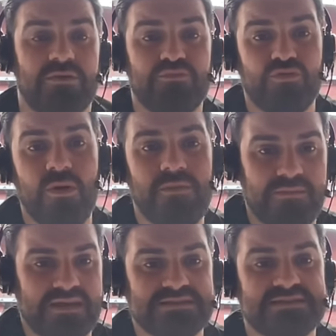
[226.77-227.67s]
The
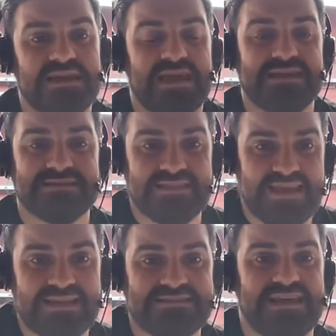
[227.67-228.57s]
problem is at
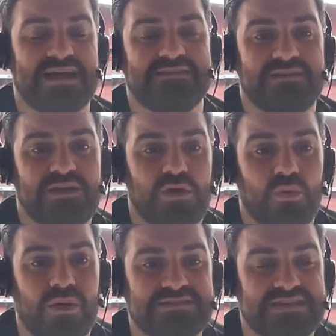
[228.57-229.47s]
the Etihad,
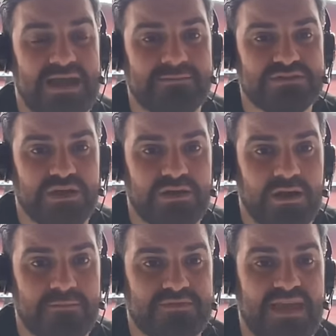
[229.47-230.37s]
West Ham turn up.